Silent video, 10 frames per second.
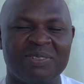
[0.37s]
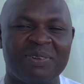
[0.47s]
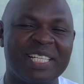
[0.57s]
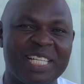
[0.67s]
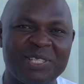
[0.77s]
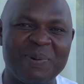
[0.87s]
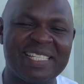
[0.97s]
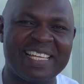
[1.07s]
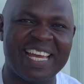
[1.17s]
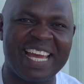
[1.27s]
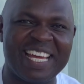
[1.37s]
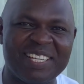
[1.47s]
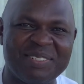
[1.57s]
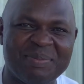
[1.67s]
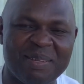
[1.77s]
Greetings once
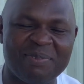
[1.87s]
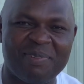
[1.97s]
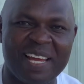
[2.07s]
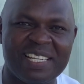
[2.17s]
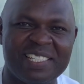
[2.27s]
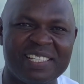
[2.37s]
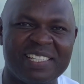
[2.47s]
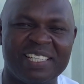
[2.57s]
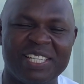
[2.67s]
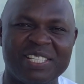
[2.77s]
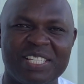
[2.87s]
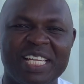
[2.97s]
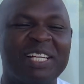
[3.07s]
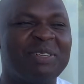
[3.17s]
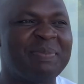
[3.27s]
again, my friends, ladies and
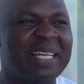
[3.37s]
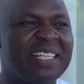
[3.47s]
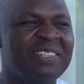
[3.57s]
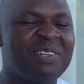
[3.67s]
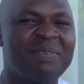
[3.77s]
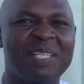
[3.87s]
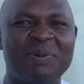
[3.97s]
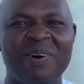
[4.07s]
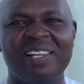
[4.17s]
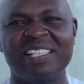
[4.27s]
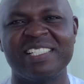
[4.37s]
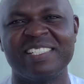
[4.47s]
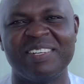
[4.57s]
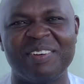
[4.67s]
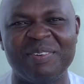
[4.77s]
gentlemen, all over the world,
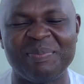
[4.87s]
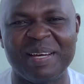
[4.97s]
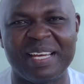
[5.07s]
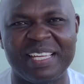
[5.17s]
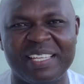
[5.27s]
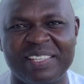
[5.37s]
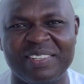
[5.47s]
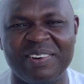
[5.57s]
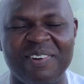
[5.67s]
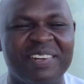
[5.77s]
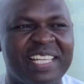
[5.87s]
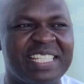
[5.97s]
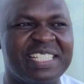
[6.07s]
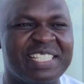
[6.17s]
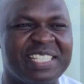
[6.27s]
my
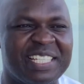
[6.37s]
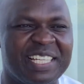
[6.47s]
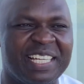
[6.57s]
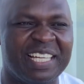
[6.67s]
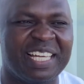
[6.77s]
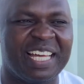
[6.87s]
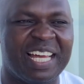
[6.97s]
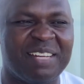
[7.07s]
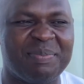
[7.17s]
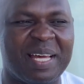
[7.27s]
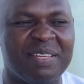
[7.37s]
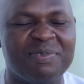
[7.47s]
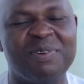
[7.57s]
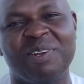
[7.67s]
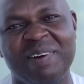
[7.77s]
audience and my
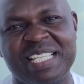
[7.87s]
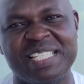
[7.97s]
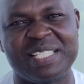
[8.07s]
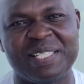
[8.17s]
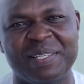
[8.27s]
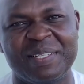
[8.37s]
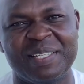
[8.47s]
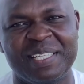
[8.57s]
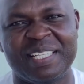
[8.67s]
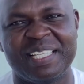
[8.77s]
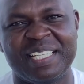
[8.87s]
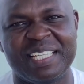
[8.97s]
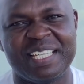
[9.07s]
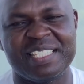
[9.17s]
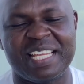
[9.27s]
followers.
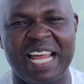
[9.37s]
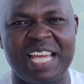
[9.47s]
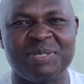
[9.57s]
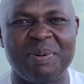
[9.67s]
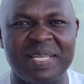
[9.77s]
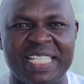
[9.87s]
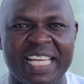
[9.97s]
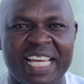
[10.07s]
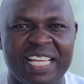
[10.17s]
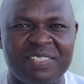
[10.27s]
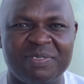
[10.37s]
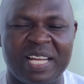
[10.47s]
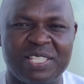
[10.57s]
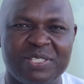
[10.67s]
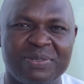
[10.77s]
It's a nice moment again for
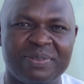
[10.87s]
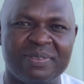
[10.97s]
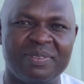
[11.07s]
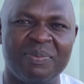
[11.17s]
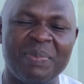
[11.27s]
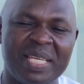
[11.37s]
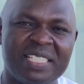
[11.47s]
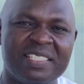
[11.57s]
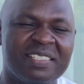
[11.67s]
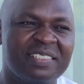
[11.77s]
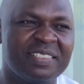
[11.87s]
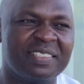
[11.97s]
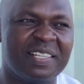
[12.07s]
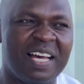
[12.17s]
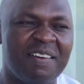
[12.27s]
us to meet
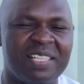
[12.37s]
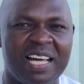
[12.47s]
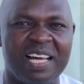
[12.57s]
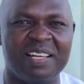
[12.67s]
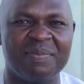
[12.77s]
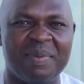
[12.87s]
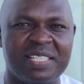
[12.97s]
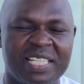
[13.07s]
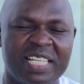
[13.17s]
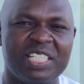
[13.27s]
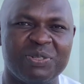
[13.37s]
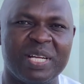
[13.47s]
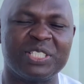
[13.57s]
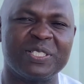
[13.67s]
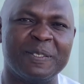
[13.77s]
after a certain
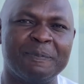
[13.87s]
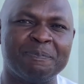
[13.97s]
duration.